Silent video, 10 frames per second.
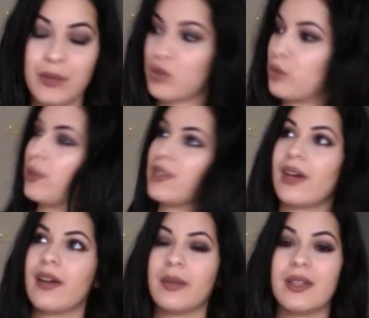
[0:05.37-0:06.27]
super
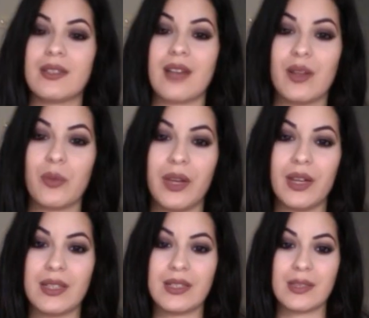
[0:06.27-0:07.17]
excited because Halloween
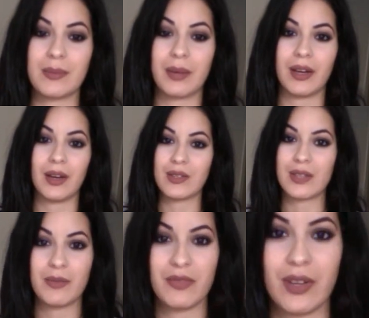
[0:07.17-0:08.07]
is my
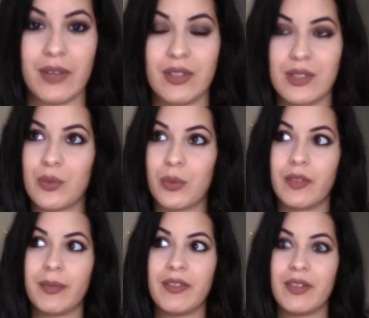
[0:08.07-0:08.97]
all-time favorite. It's one
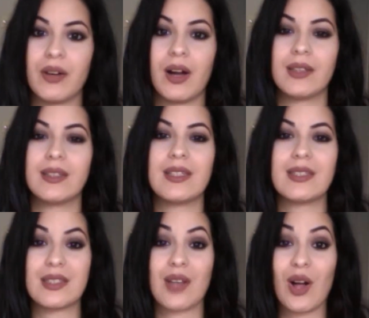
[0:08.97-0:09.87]
of my favorite holidays.
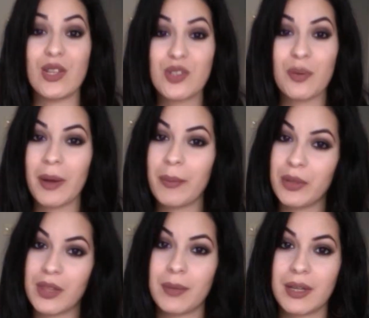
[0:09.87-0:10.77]
It's also my
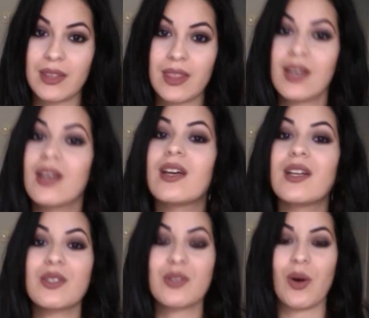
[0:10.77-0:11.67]
birthday month,
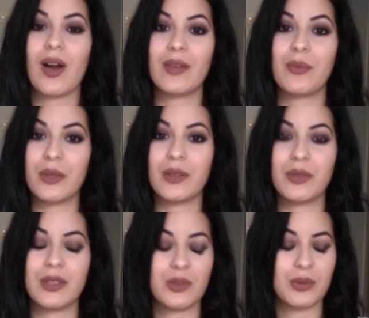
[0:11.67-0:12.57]
so I really,
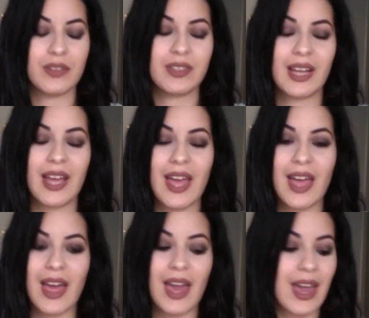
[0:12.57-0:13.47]
really do love it.
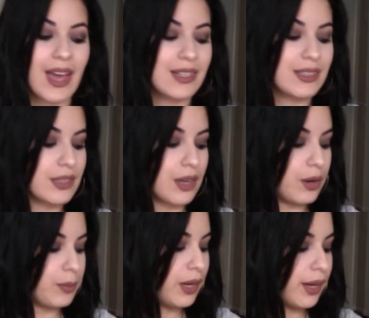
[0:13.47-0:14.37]
And
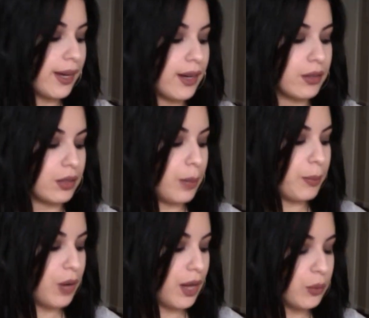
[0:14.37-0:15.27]
um, yeah, I got a
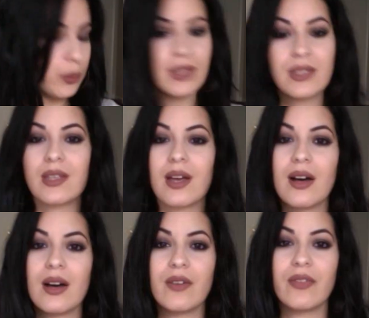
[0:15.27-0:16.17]
couple Halloween
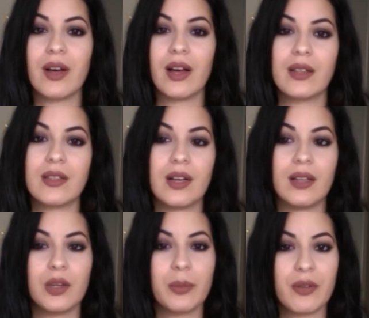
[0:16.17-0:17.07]
stuff, a
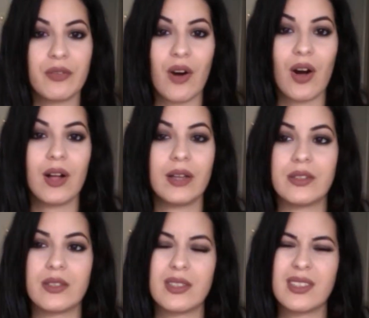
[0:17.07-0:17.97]
little bit of fall, and
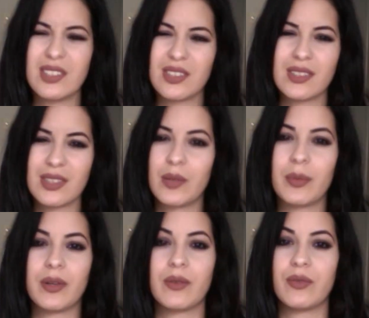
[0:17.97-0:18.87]
just, just a little
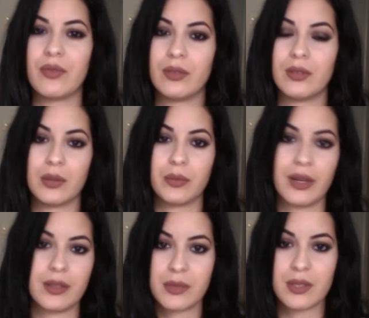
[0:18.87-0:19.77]
bit of the
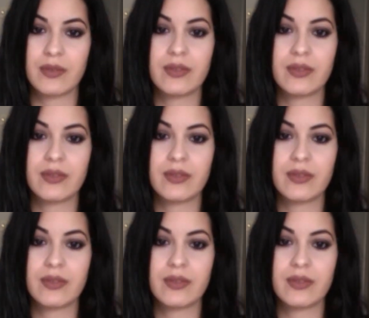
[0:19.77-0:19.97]
random stuff.